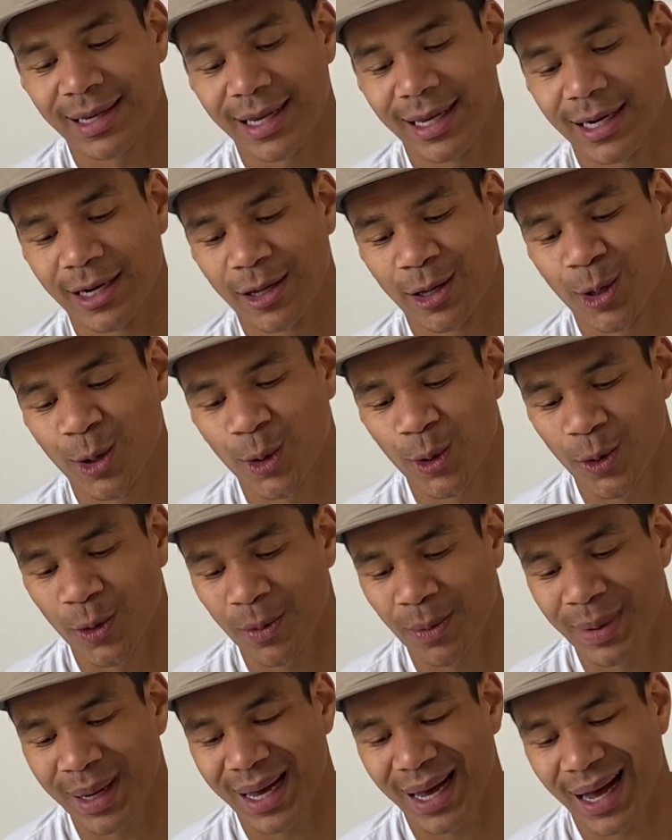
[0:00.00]
in
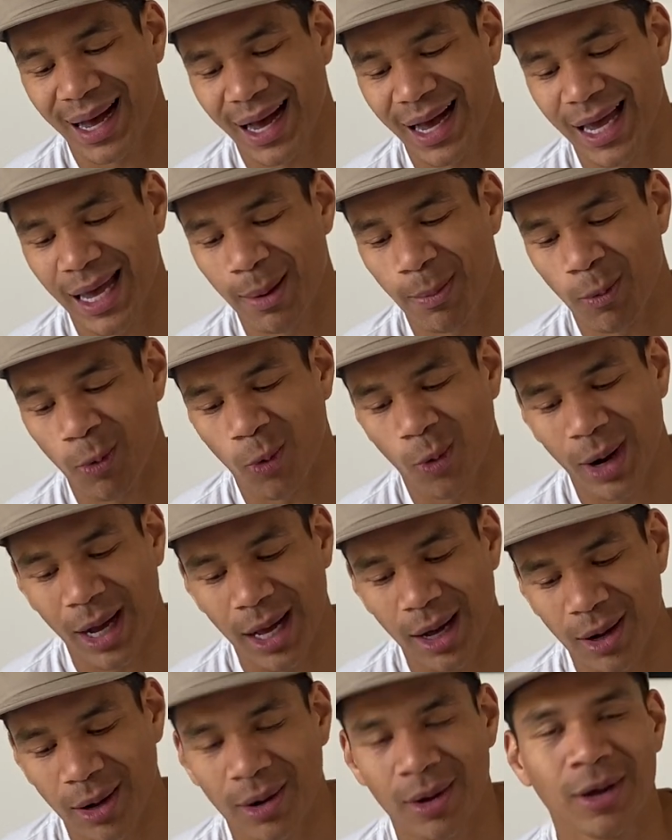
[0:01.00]
whom I am
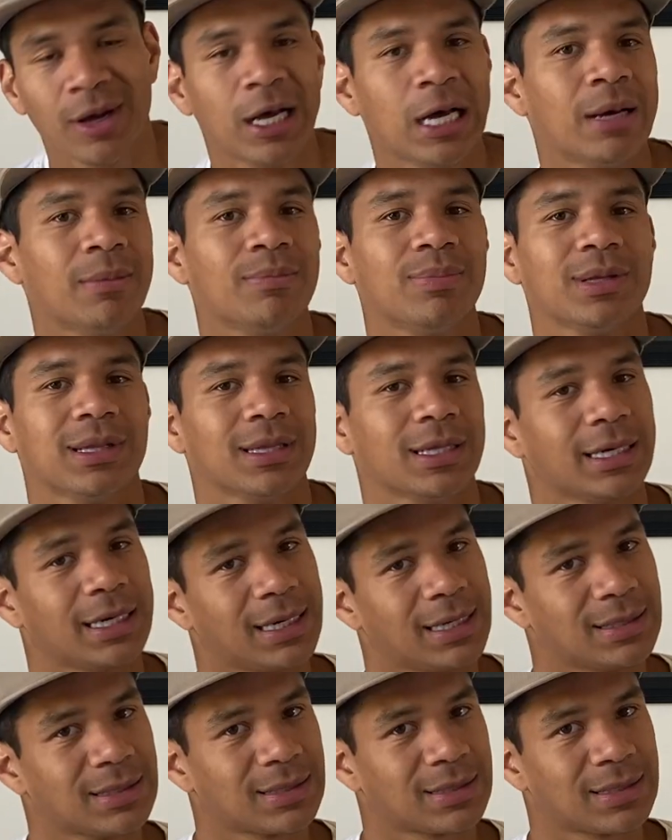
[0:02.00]
well
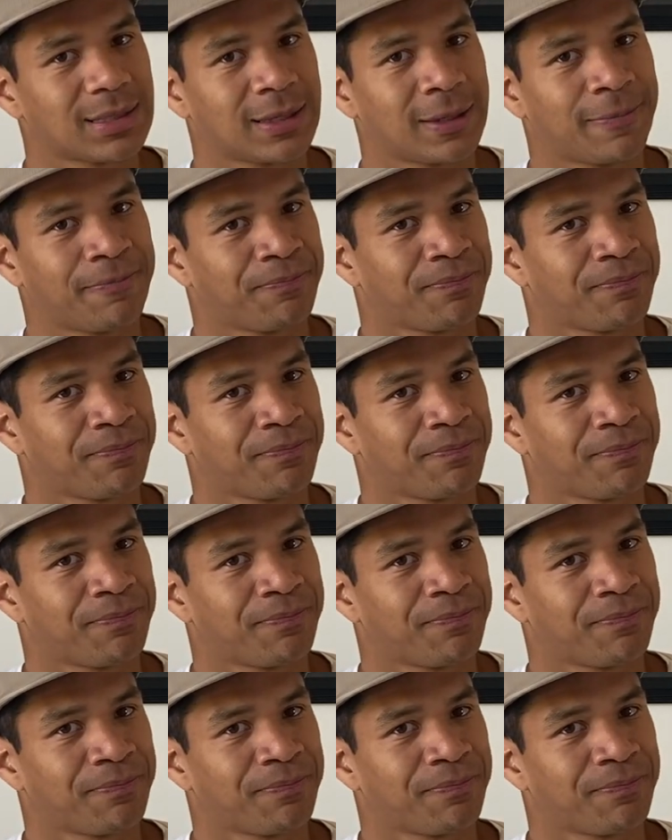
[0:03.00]
pleased."